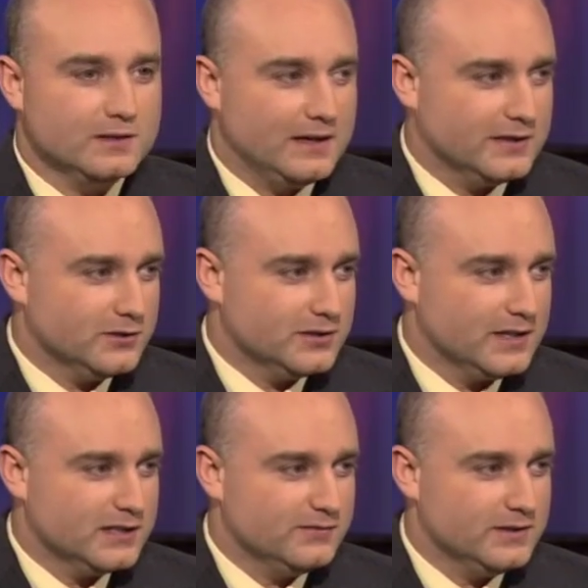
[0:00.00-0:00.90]
in
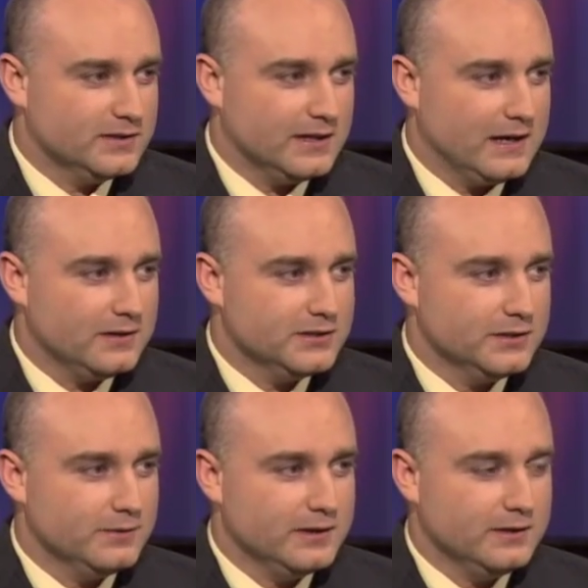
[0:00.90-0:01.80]
exercise physiology,
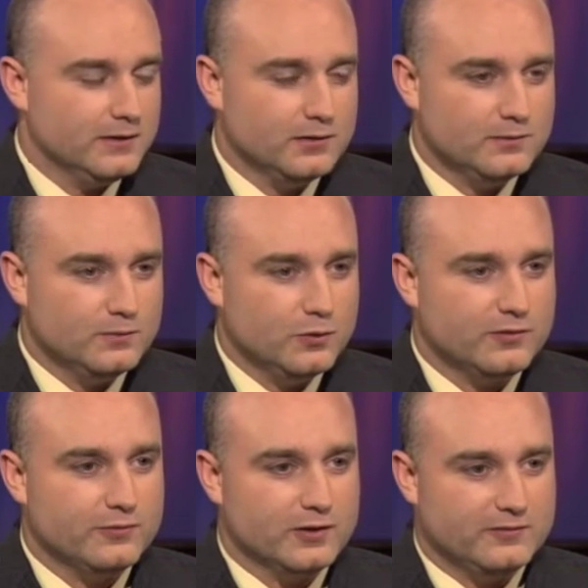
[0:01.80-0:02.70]
you know, more
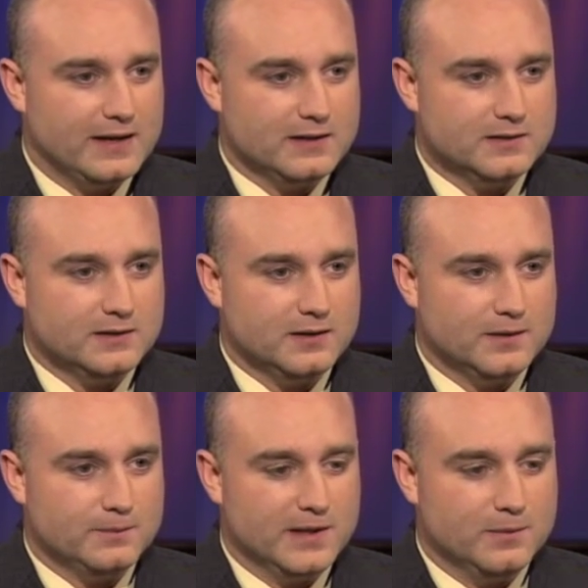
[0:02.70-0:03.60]
for advanced
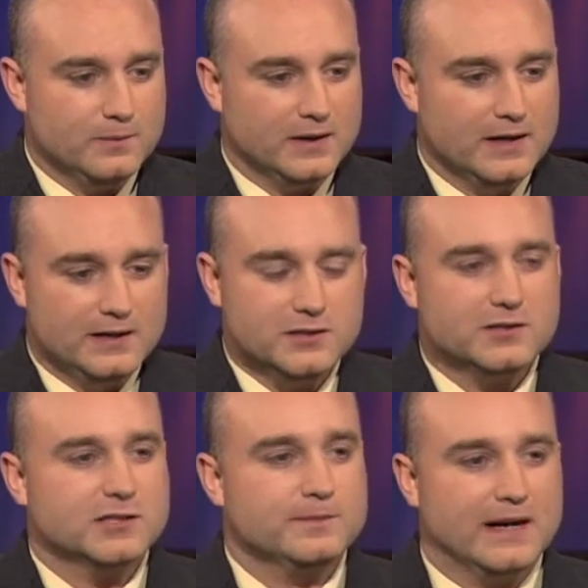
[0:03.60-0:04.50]
people, but
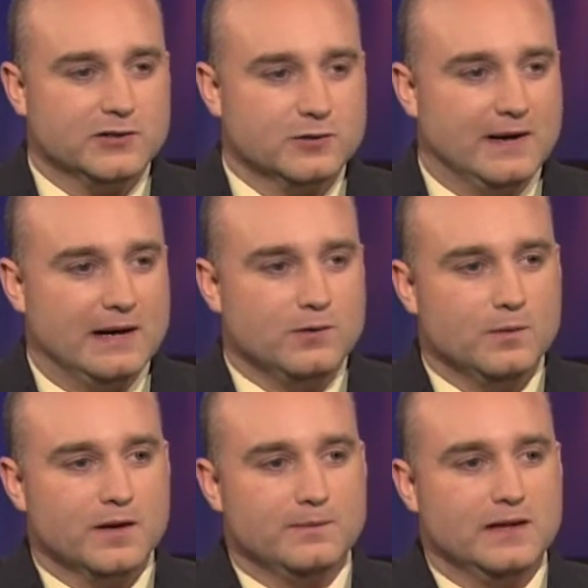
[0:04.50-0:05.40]
just a spectrum.
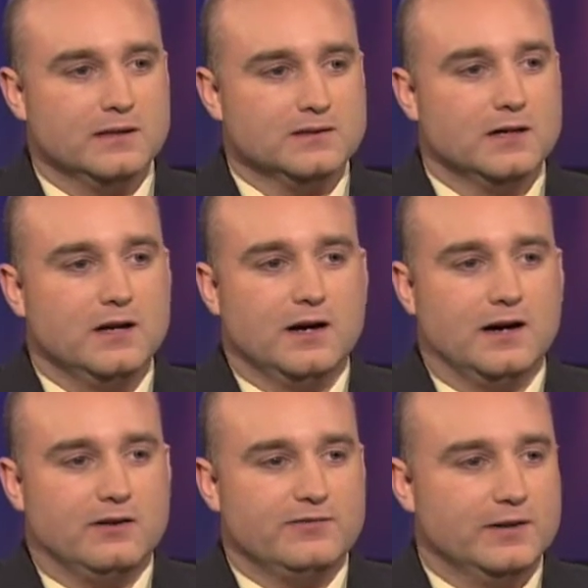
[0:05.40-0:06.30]
Aerobic means
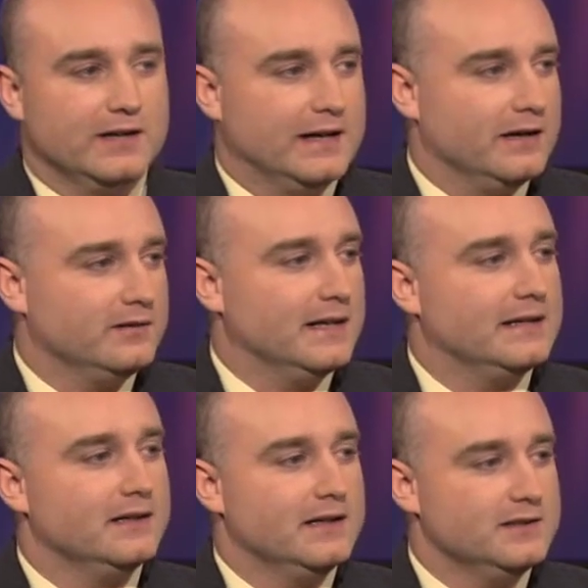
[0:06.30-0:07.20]
very kind of
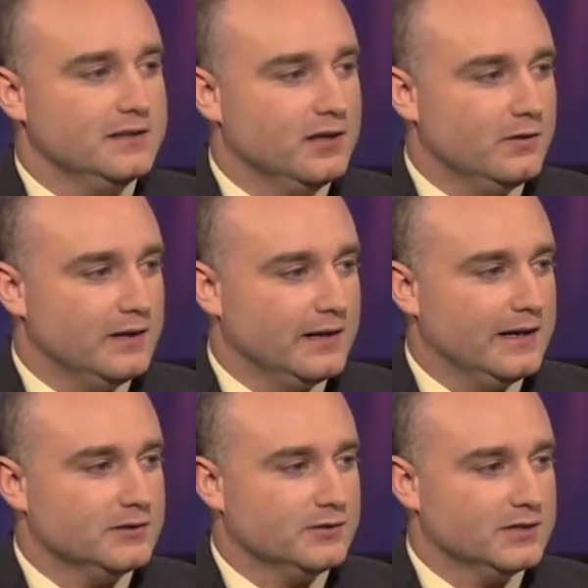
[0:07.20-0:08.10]
light, easygoing
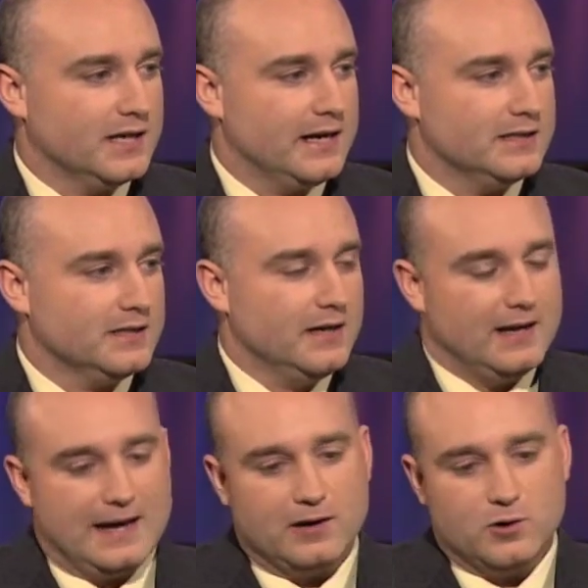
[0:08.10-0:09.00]
exercise.
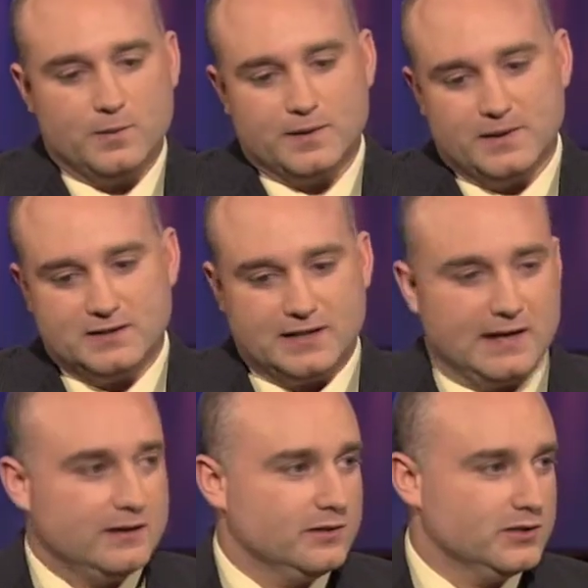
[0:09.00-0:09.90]
Anaerobic means the
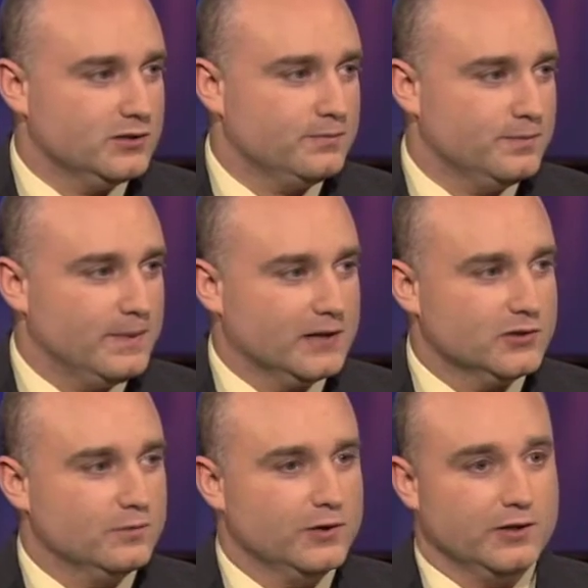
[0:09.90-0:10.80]
end of the
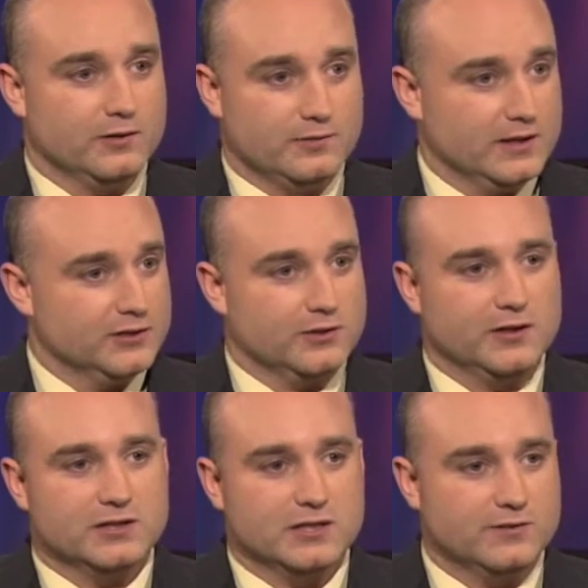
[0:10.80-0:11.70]
spectrum where you're
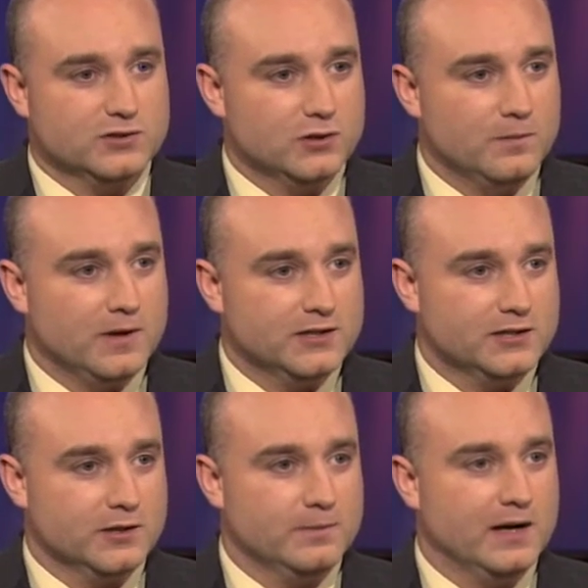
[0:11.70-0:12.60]
exerting yourself so much
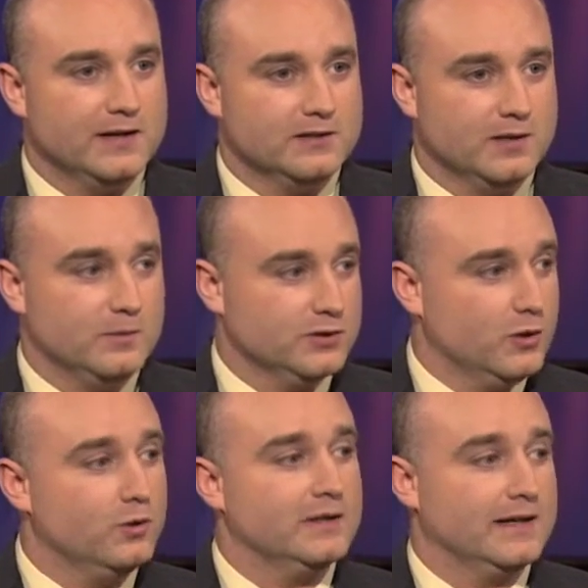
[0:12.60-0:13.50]
that your body is almost
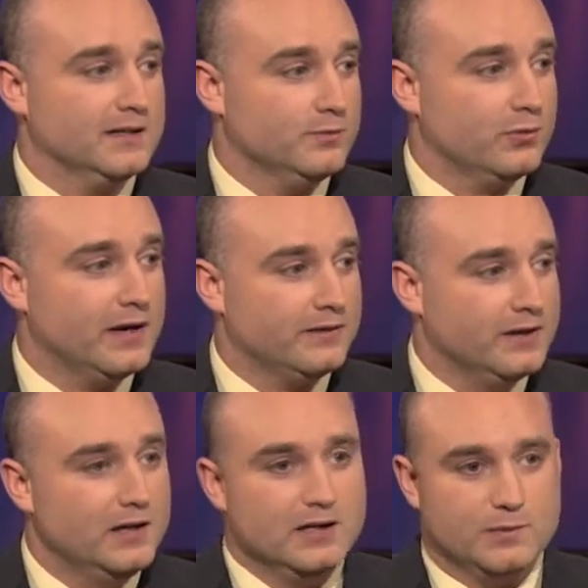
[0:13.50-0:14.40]
holding its breath
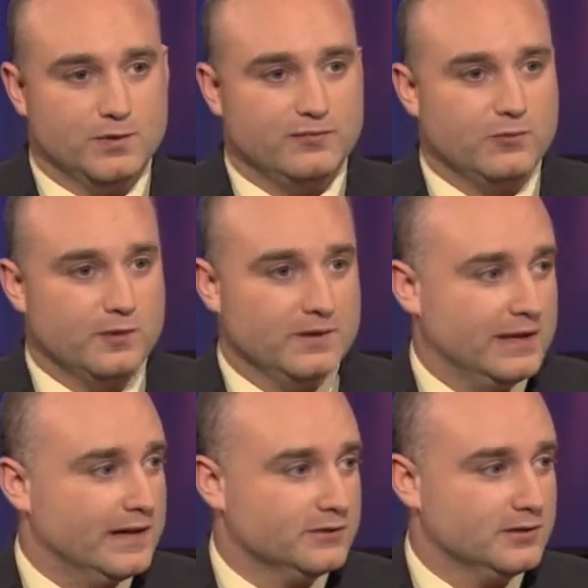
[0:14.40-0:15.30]
to perform
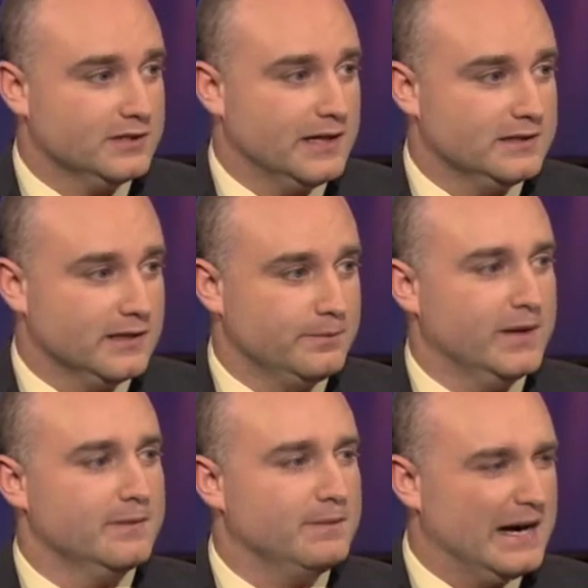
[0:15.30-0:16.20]
the exercise, like
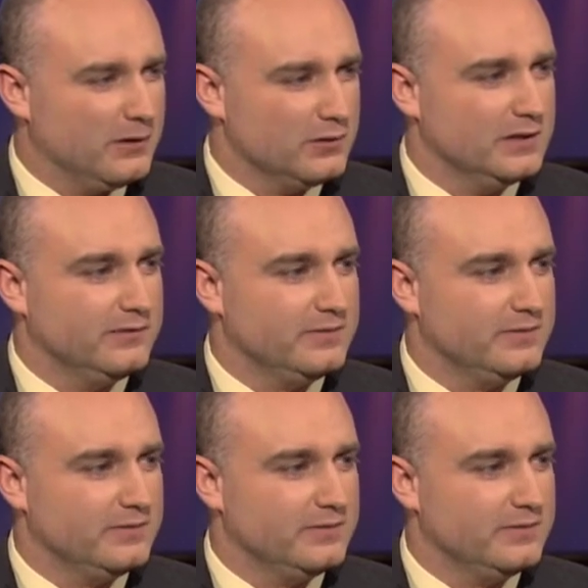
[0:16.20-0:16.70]
big powerlifting.